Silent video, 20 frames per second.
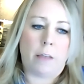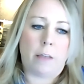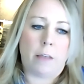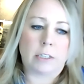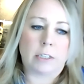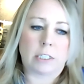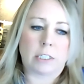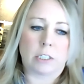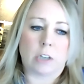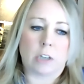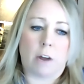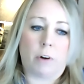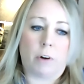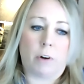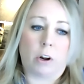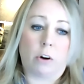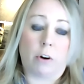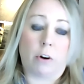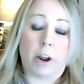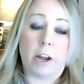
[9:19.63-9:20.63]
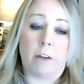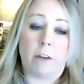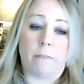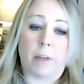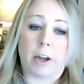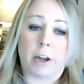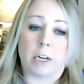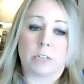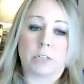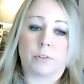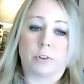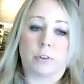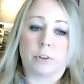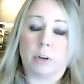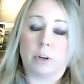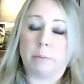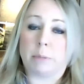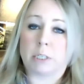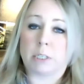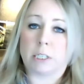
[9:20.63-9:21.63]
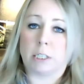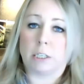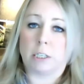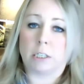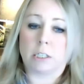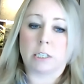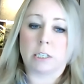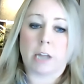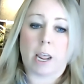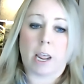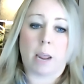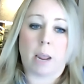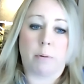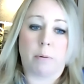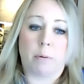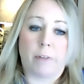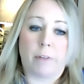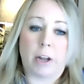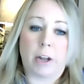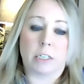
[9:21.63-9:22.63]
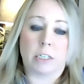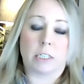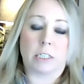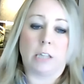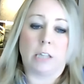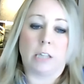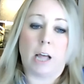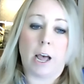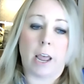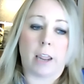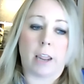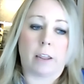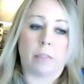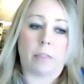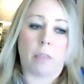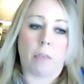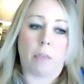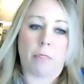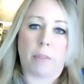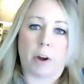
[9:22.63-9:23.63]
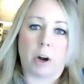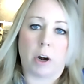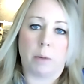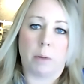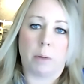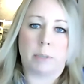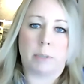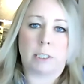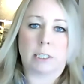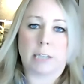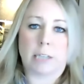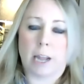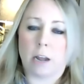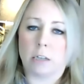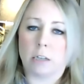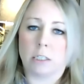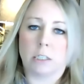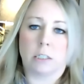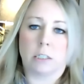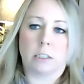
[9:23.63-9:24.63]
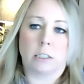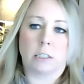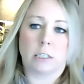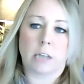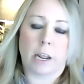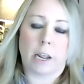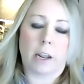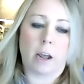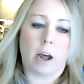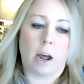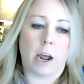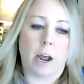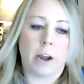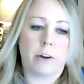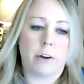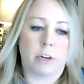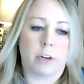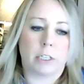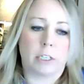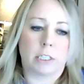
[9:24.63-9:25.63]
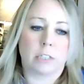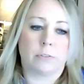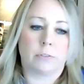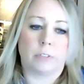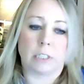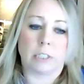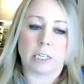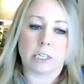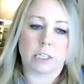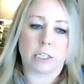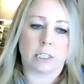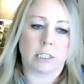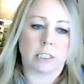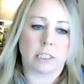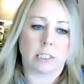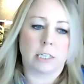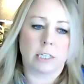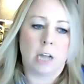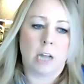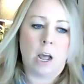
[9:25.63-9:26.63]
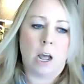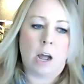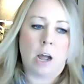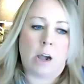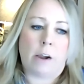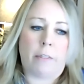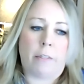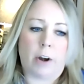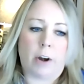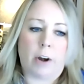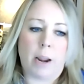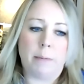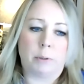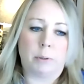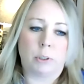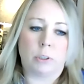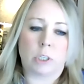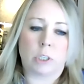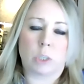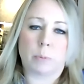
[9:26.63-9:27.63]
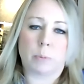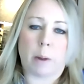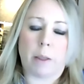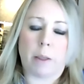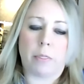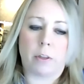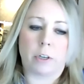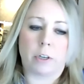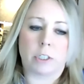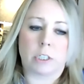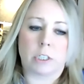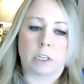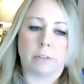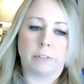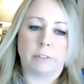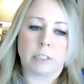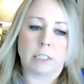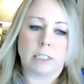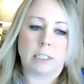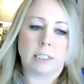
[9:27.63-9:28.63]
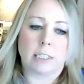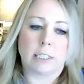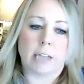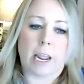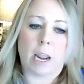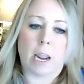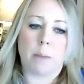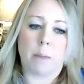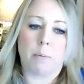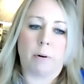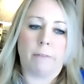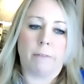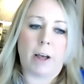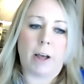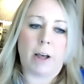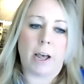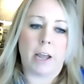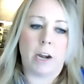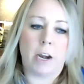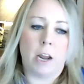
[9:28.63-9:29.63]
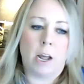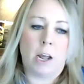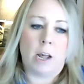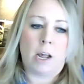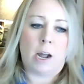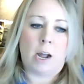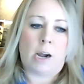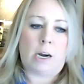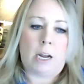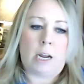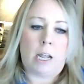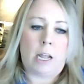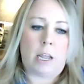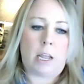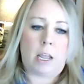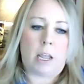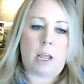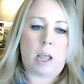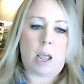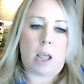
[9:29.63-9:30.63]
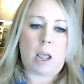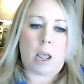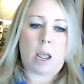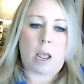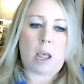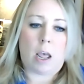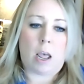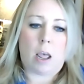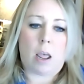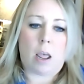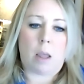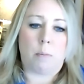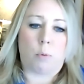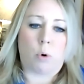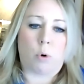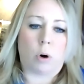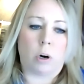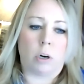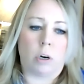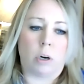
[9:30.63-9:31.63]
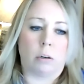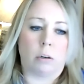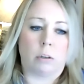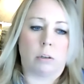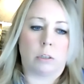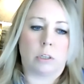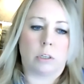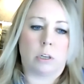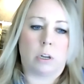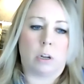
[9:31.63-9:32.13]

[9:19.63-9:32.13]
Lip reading: This has offered a great advantage for treatment centers and providers alike, in that therapists, counselors, psychiatrists, physicians, they're able to expand their services and provide a more